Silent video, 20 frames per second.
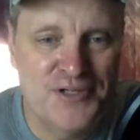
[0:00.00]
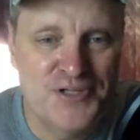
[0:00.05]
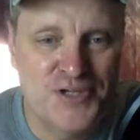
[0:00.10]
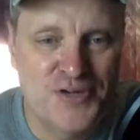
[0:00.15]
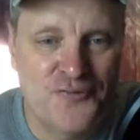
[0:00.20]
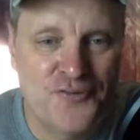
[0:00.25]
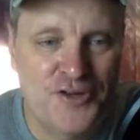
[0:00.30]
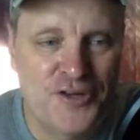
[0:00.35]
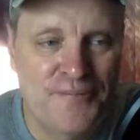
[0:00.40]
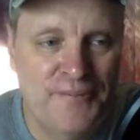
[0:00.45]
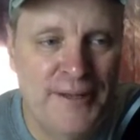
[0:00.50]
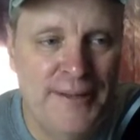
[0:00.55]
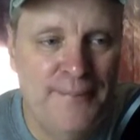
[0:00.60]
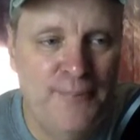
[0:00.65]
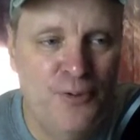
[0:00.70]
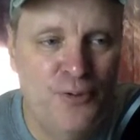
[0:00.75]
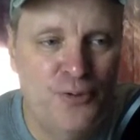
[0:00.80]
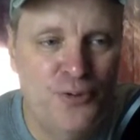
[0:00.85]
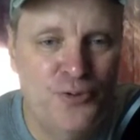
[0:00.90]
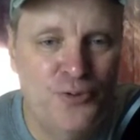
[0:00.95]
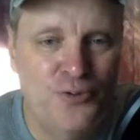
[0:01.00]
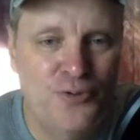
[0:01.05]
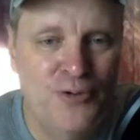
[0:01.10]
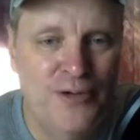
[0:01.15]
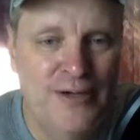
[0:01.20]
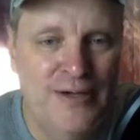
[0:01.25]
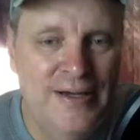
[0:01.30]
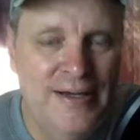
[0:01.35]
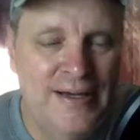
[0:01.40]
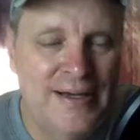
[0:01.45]
So for the people who
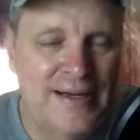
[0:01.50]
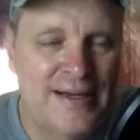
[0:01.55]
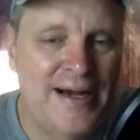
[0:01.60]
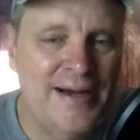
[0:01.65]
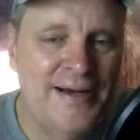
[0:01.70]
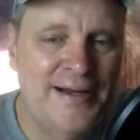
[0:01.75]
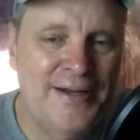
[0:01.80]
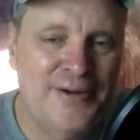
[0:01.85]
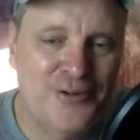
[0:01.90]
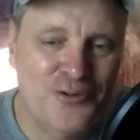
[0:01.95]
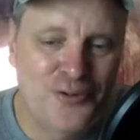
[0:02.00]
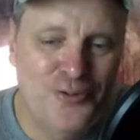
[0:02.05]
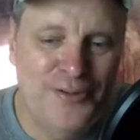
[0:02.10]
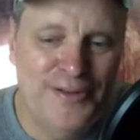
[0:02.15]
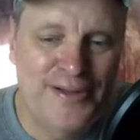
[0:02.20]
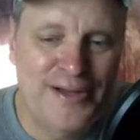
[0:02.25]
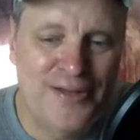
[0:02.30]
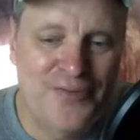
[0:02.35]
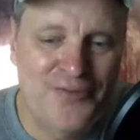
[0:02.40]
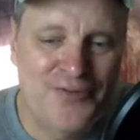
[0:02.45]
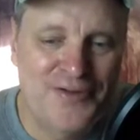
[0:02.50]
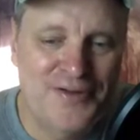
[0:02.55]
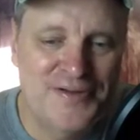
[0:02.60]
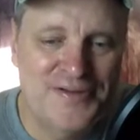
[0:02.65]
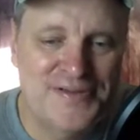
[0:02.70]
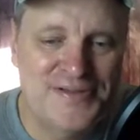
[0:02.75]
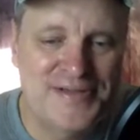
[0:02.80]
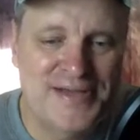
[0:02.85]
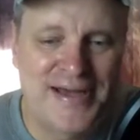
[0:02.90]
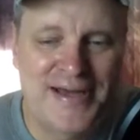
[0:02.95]
got in early on this